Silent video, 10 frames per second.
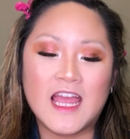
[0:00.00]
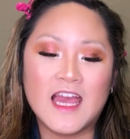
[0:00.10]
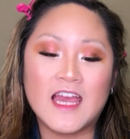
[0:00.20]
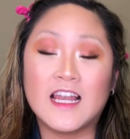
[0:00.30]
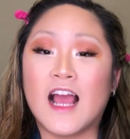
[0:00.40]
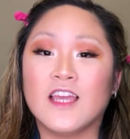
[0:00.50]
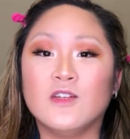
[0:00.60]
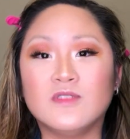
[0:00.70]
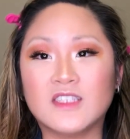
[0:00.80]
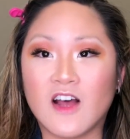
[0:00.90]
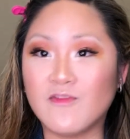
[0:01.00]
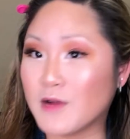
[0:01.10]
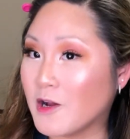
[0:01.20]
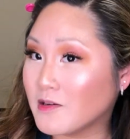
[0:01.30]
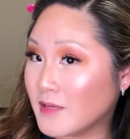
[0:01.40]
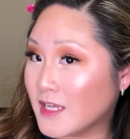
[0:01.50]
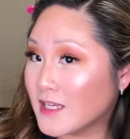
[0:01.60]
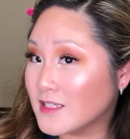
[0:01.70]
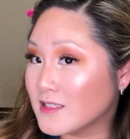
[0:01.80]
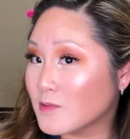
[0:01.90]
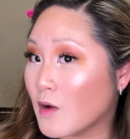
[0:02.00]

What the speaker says: and I use soft brown because,